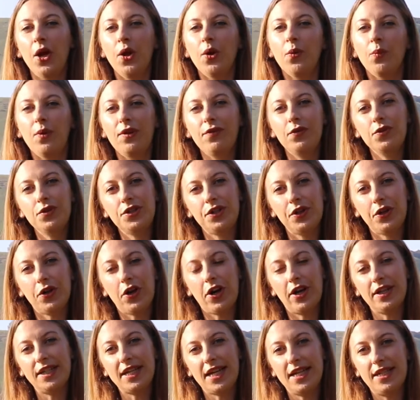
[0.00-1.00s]
We've also got
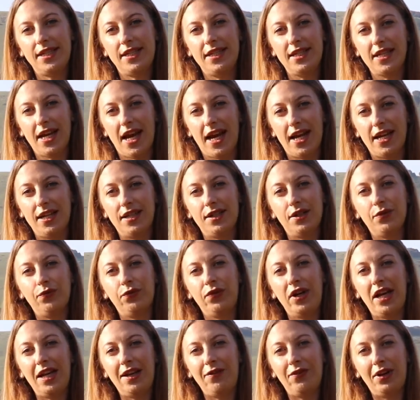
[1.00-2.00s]
our Taster Days,
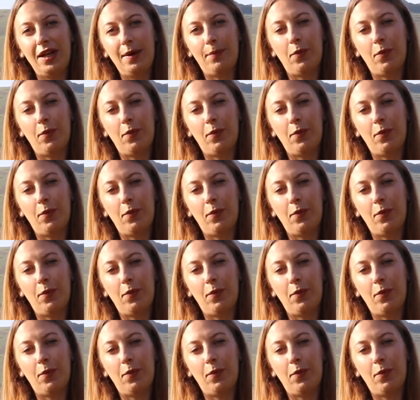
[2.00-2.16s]
really